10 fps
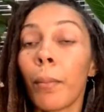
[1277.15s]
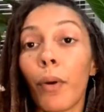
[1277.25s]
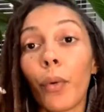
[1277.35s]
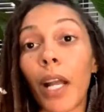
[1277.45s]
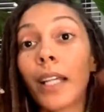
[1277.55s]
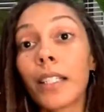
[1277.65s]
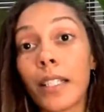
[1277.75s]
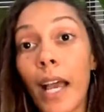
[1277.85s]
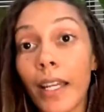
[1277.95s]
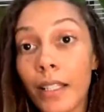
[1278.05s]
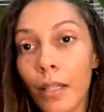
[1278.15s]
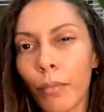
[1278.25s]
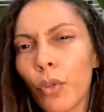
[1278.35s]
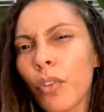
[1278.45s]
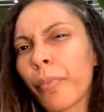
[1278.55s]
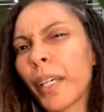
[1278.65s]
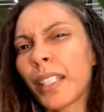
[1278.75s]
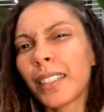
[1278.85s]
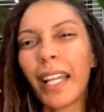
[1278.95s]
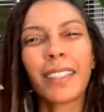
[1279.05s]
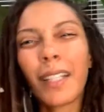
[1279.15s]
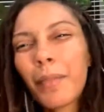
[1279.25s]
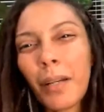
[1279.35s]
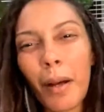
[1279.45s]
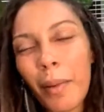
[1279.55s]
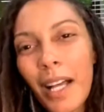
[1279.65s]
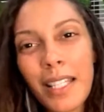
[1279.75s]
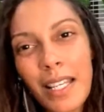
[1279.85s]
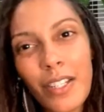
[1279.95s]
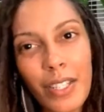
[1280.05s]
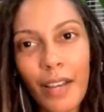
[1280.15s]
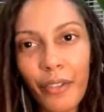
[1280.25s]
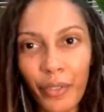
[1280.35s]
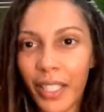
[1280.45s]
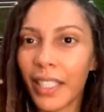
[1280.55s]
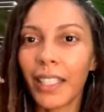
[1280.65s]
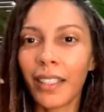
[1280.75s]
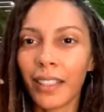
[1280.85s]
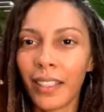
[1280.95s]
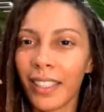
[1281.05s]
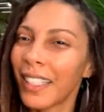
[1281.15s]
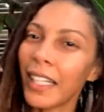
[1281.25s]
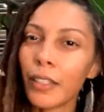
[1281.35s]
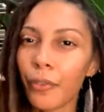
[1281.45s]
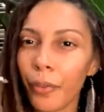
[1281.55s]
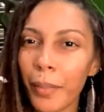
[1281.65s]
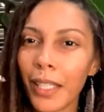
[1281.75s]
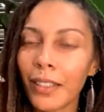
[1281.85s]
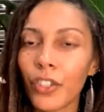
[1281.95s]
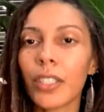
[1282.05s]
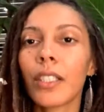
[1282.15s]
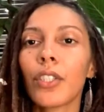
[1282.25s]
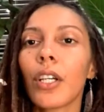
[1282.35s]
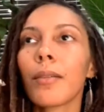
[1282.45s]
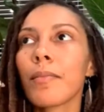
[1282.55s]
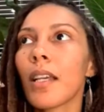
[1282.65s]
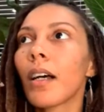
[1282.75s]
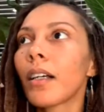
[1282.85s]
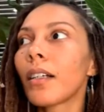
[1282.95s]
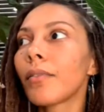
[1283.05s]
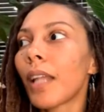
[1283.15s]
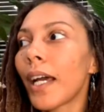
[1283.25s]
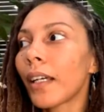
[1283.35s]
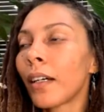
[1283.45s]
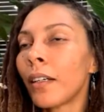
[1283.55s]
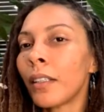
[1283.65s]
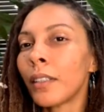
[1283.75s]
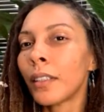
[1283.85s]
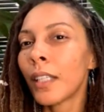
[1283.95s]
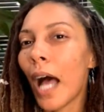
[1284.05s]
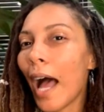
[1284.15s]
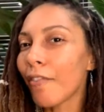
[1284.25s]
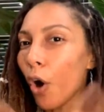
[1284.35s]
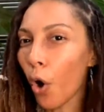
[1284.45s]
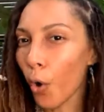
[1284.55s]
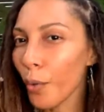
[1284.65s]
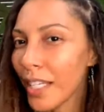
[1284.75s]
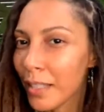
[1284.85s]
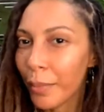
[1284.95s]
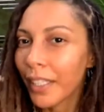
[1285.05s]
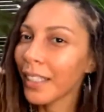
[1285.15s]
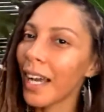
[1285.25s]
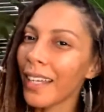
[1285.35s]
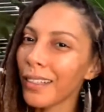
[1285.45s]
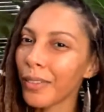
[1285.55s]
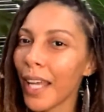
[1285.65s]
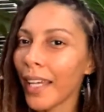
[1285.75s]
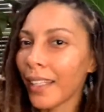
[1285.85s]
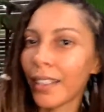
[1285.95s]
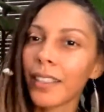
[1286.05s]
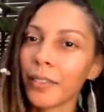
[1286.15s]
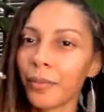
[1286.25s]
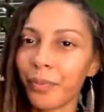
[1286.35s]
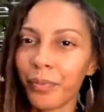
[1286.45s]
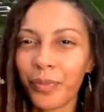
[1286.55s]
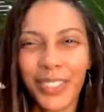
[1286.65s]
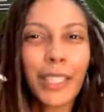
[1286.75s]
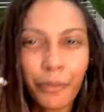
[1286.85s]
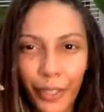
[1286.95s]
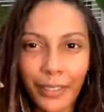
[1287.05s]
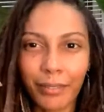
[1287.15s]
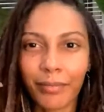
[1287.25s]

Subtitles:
But when I decided to move, because like something about Boston has never really clicked for me, just in terms of like, I've always been kind of like different.